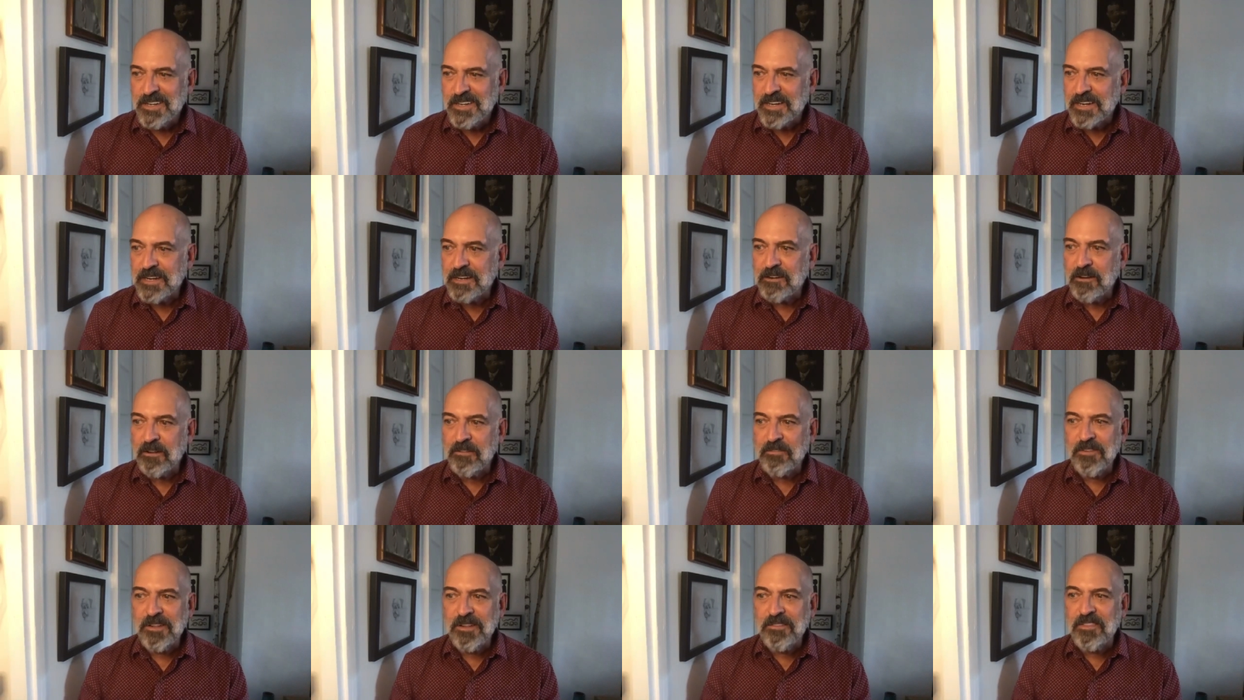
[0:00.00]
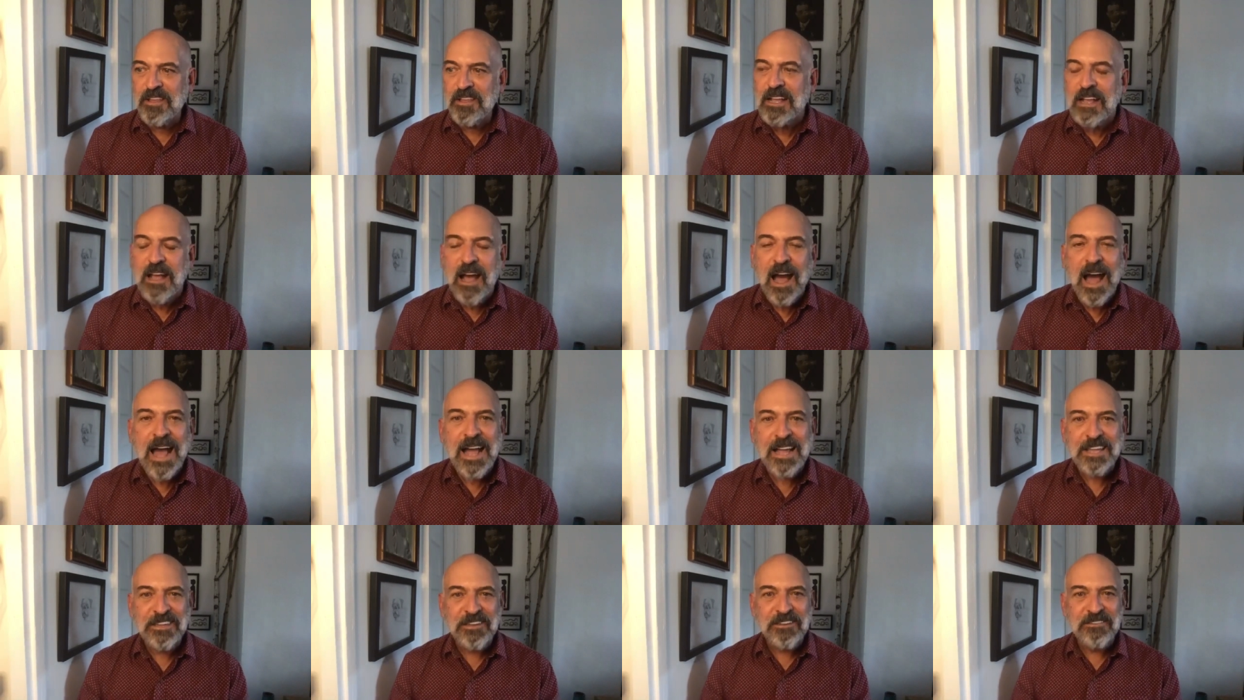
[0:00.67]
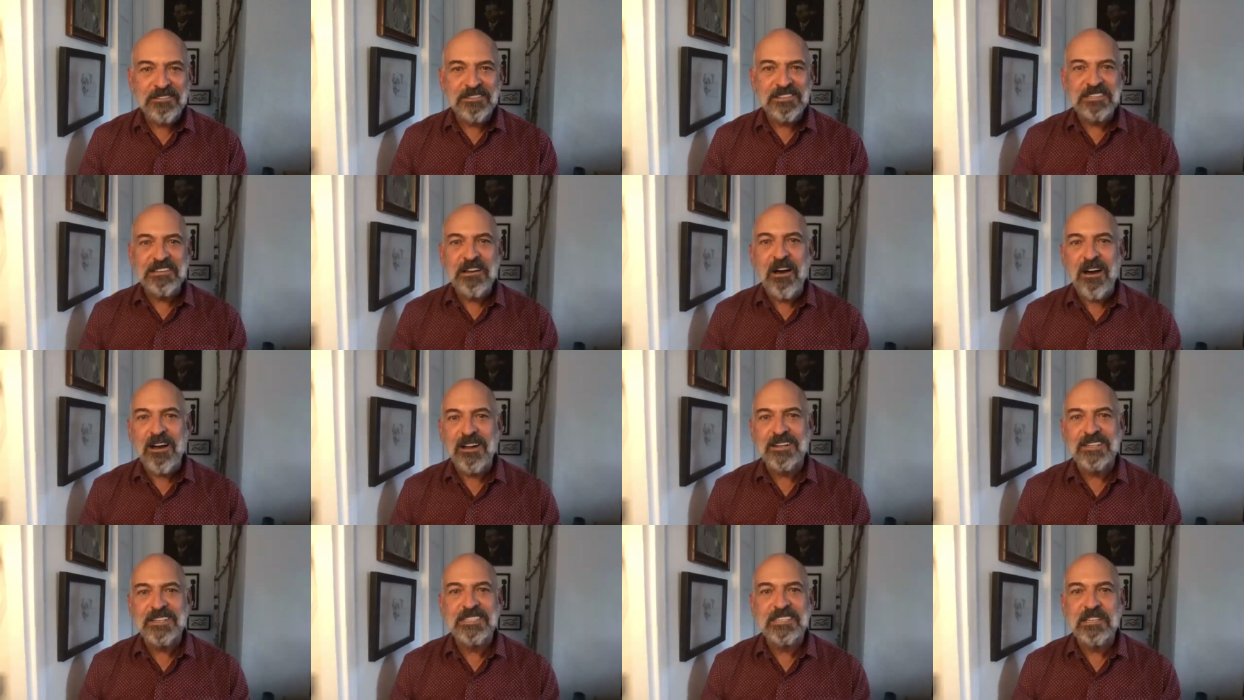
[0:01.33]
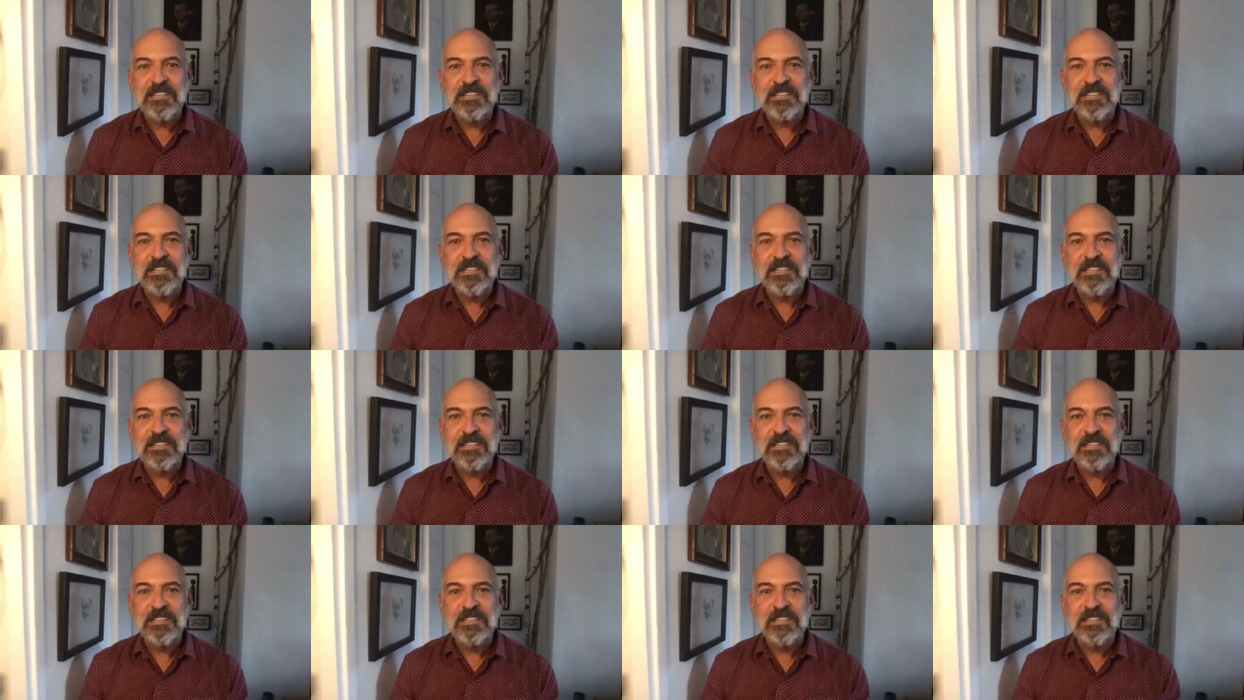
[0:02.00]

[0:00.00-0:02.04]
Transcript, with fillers: you know, the, the guy you talked to